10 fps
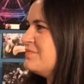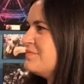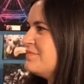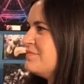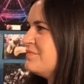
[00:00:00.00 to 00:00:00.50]

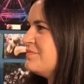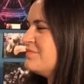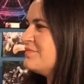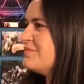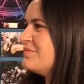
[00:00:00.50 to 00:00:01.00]

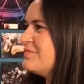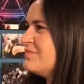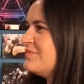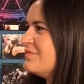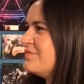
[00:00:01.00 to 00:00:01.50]

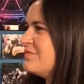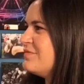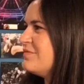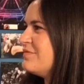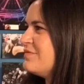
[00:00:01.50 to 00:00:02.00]

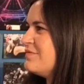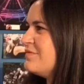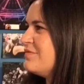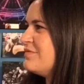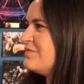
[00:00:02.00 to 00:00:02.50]

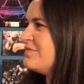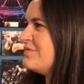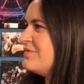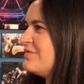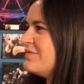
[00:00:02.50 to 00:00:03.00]

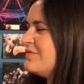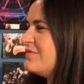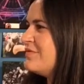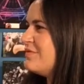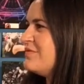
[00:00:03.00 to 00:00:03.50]

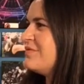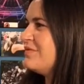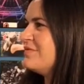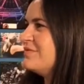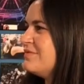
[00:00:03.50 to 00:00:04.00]

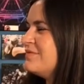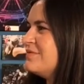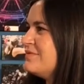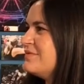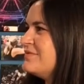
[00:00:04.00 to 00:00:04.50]

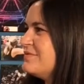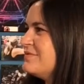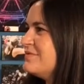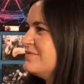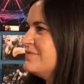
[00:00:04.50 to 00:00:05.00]

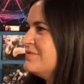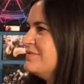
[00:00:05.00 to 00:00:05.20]
(not speaking)